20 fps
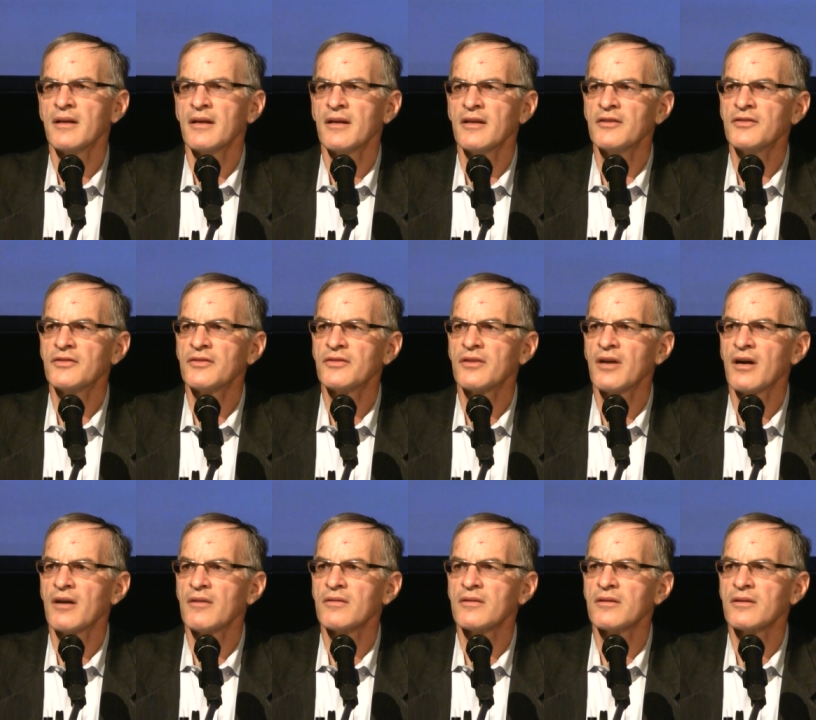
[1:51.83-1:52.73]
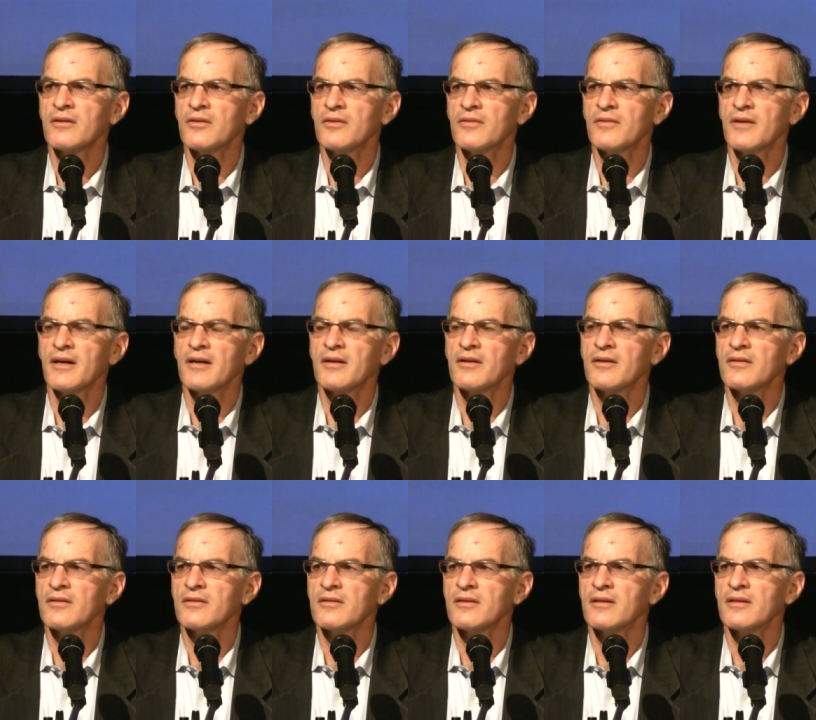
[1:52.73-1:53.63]
historical
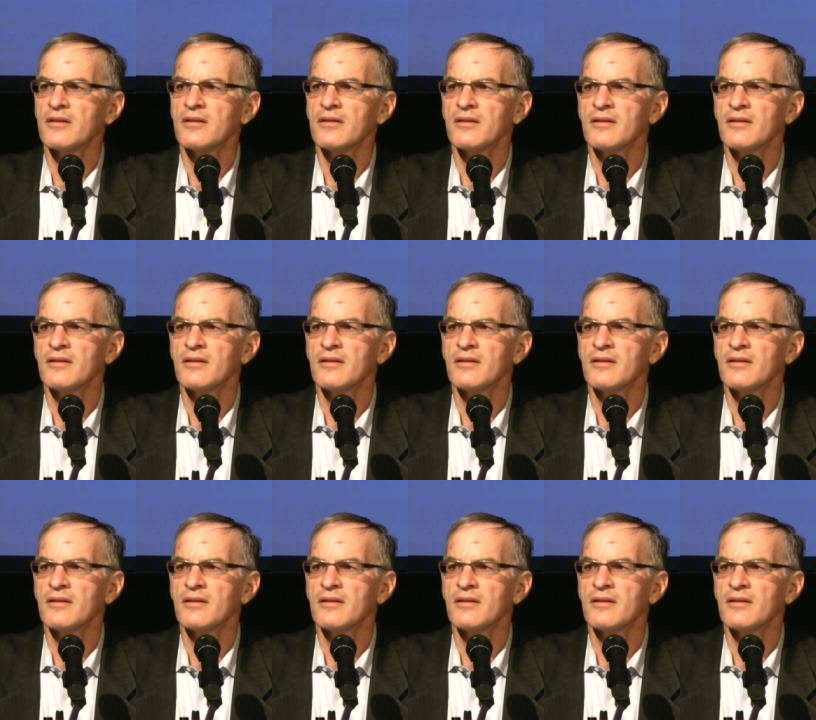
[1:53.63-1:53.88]
record,